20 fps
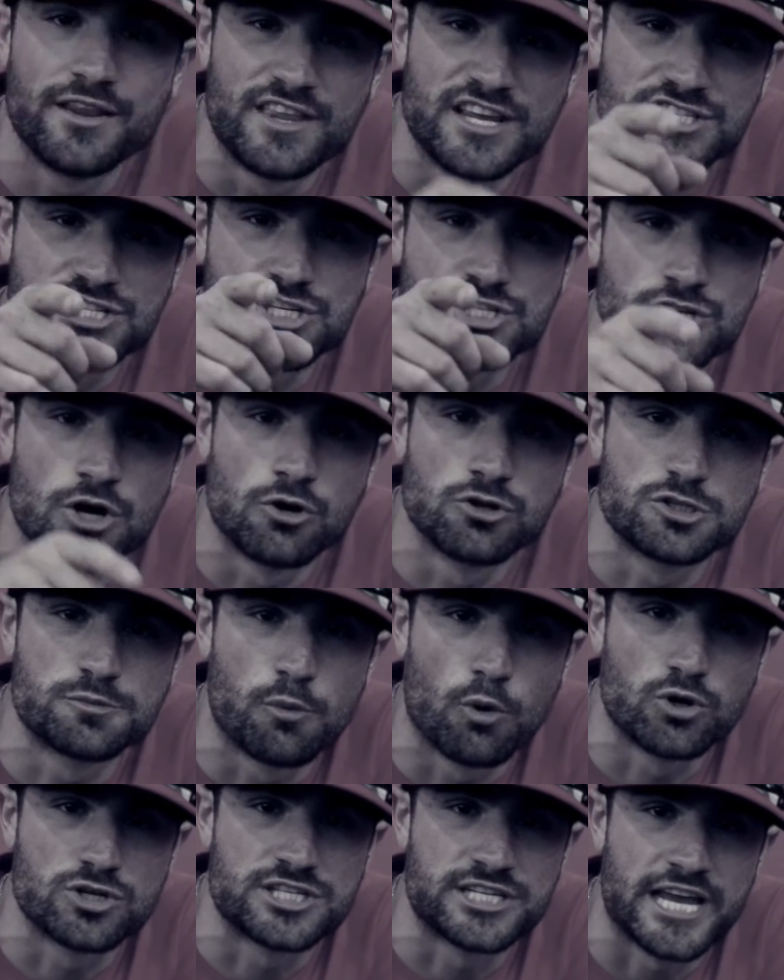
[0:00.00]
This is Zone
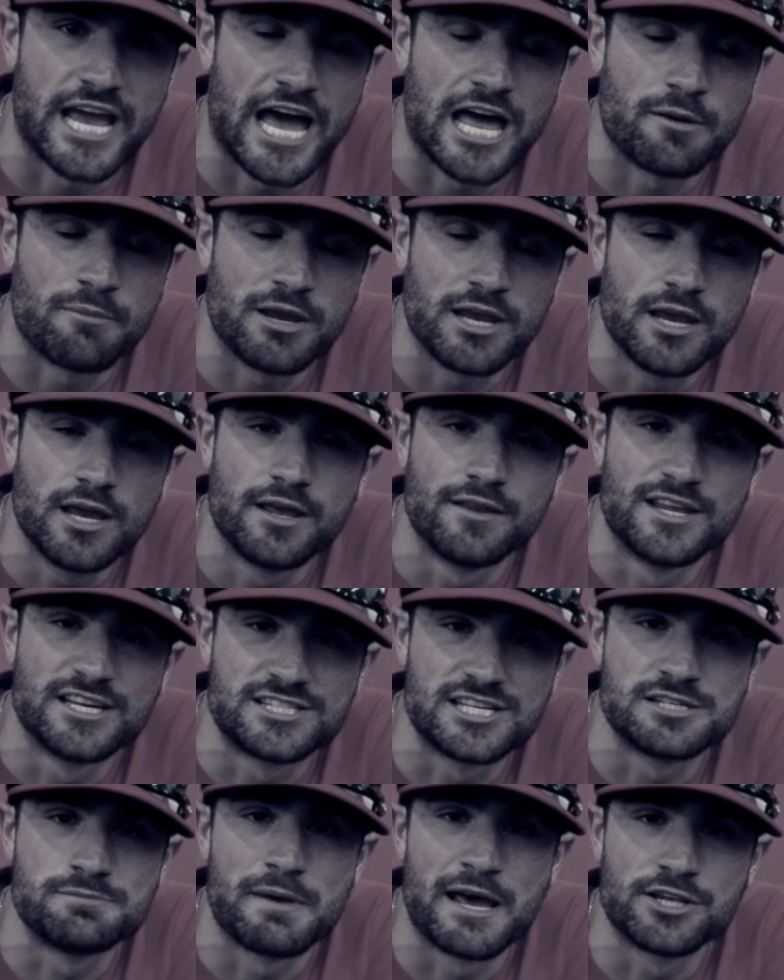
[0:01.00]
Sports Academy. This
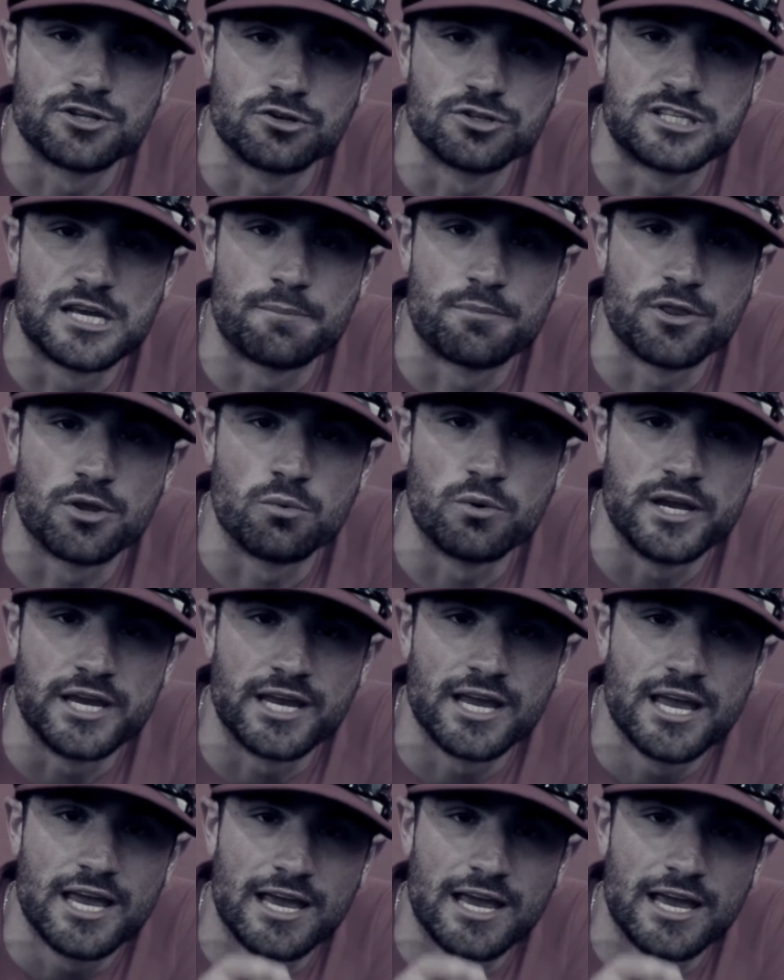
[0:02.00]
is Mental Tip of the Week.